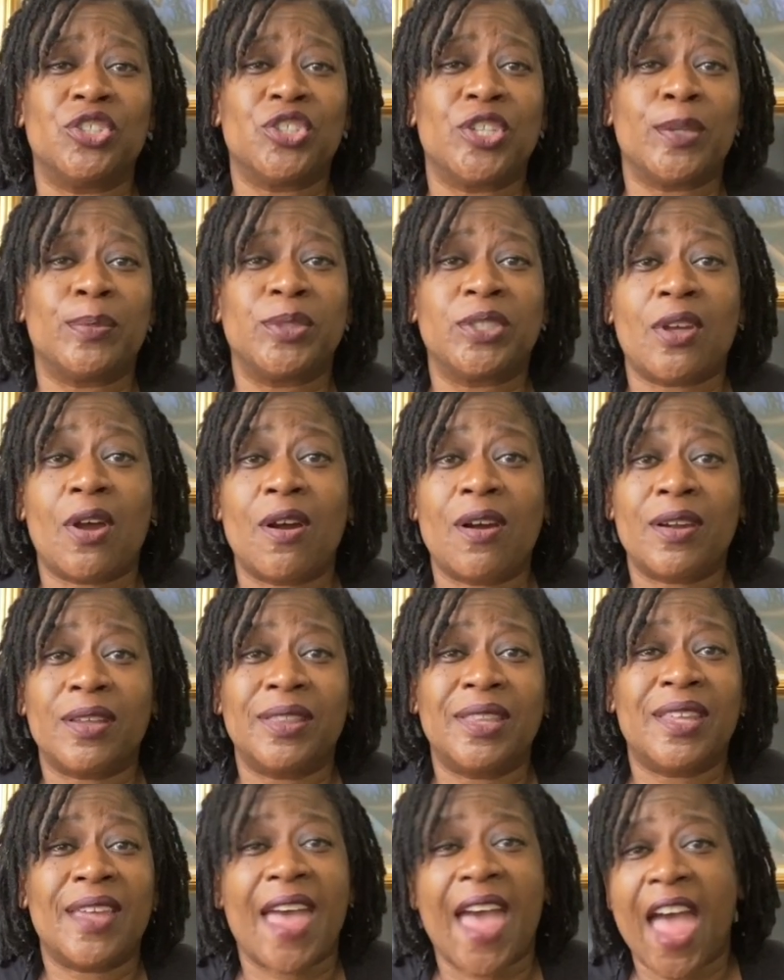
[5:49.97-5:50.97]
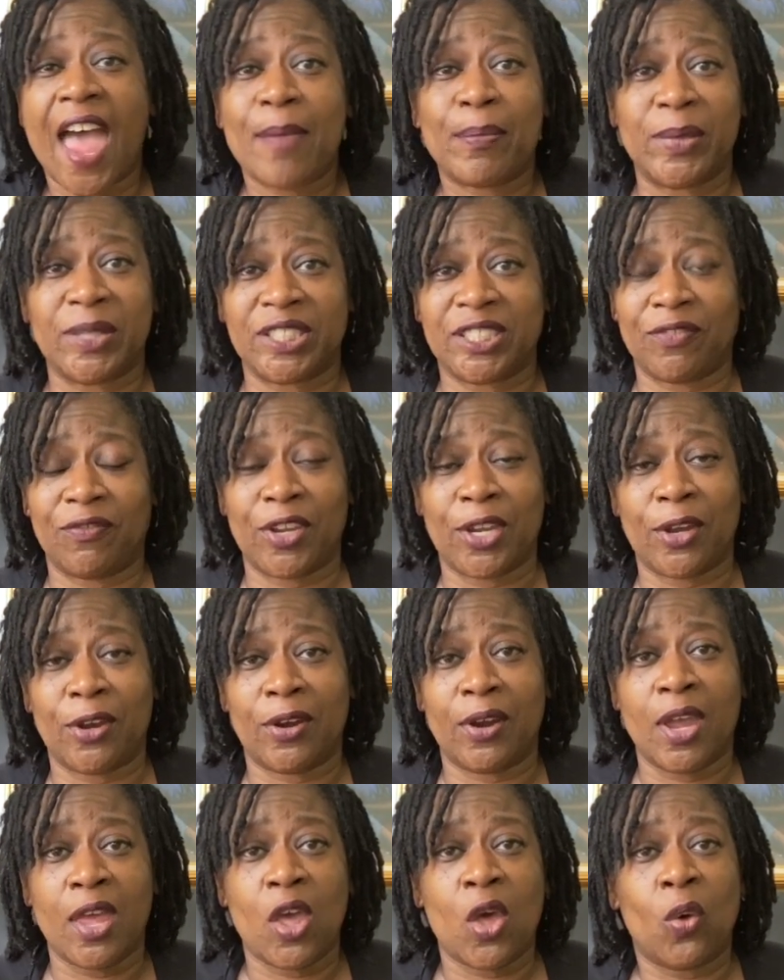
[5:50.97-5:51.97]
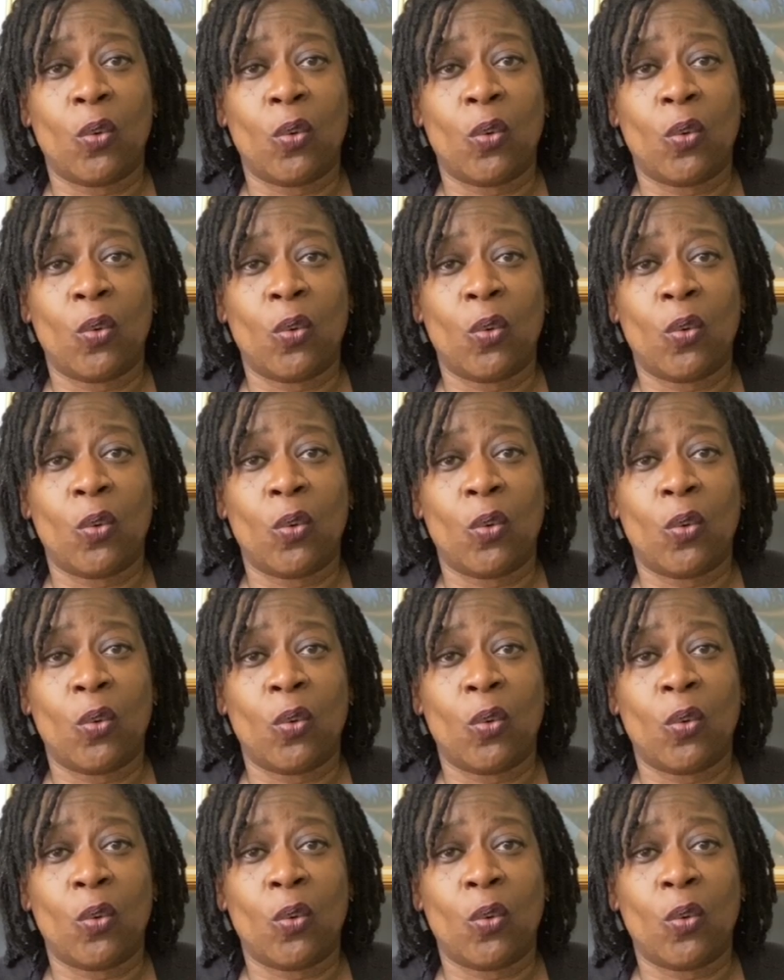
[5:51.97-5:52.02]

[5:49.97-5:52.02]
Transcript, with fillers: ships are the atmosphere.